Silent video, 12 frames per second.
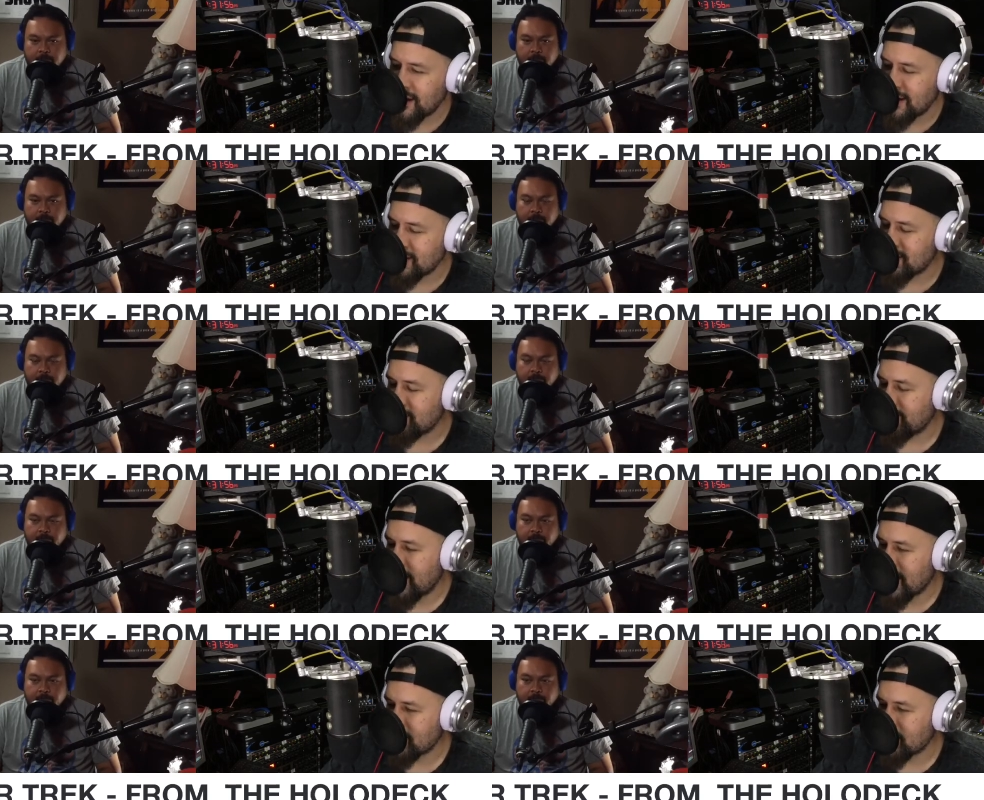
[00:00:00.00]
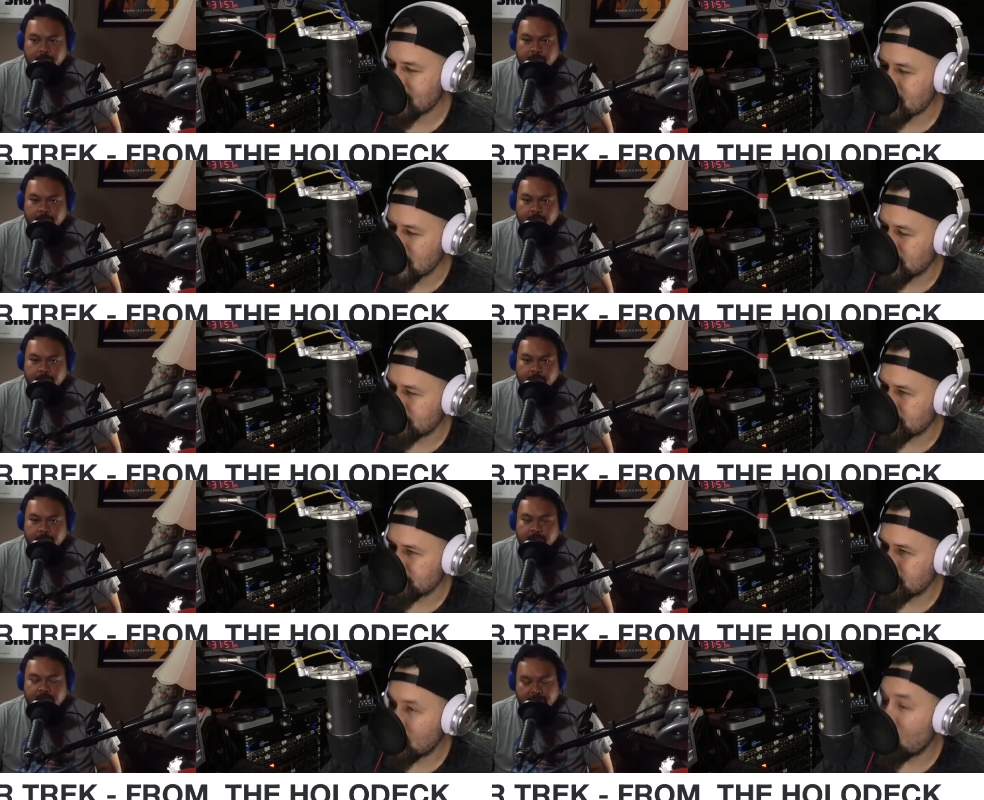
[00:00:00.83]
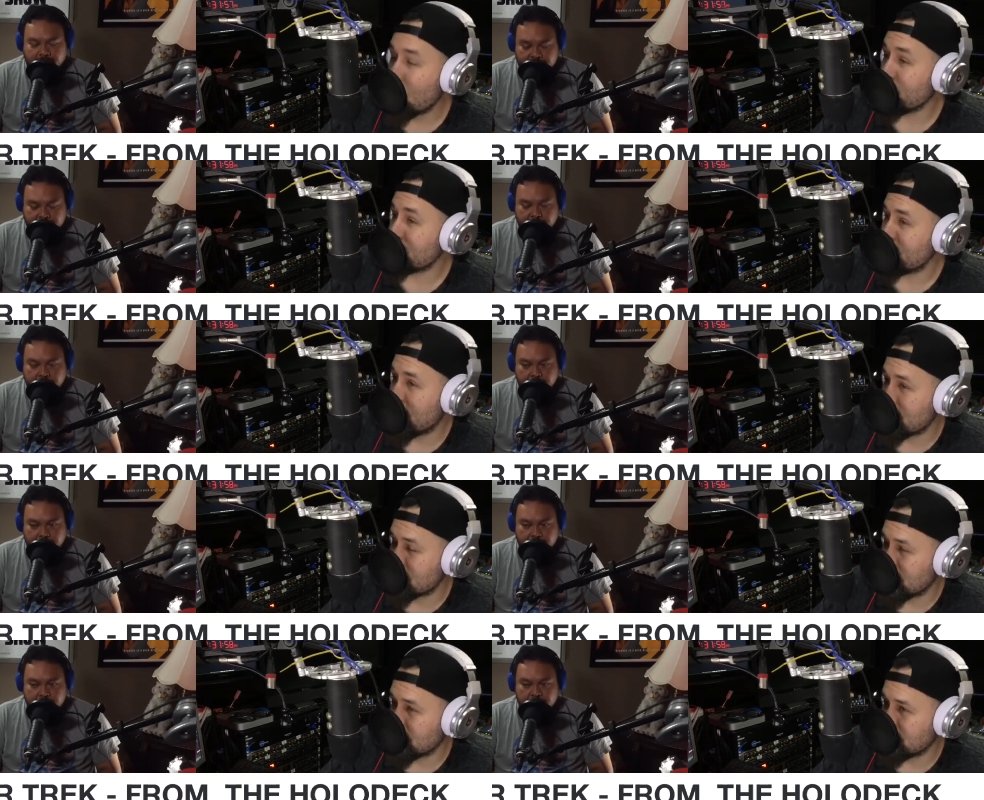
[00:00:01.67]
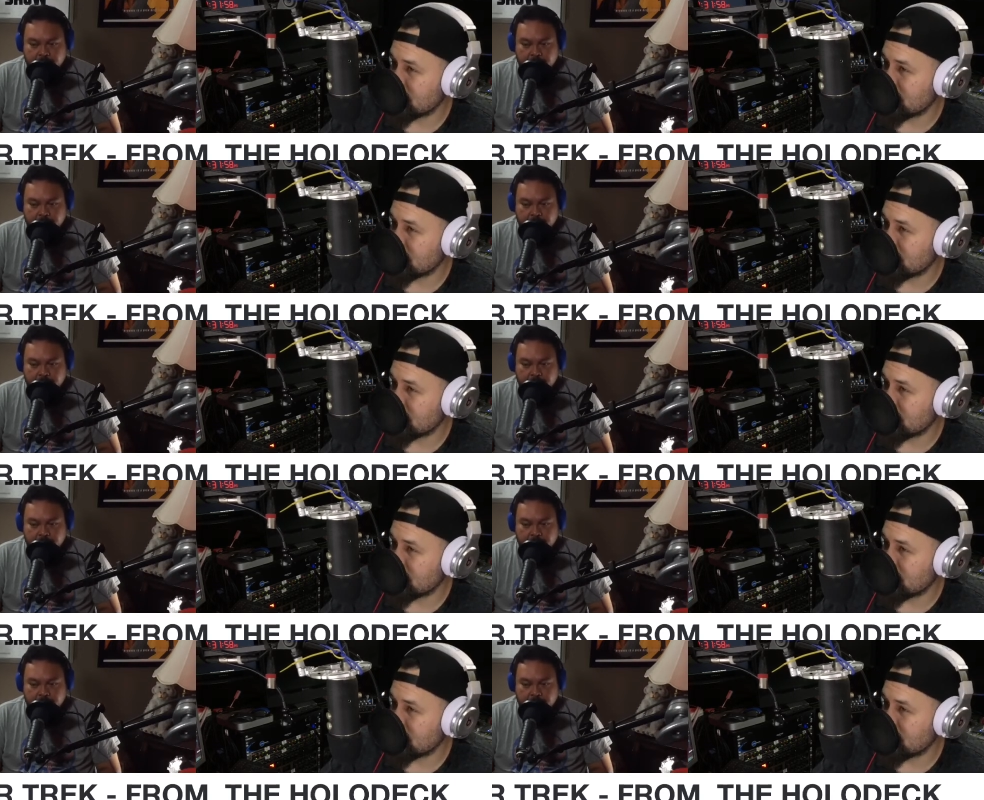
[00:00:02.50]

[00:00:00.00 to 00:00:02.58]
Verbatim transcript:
Speaker 1: is in fact the ship yes. or station.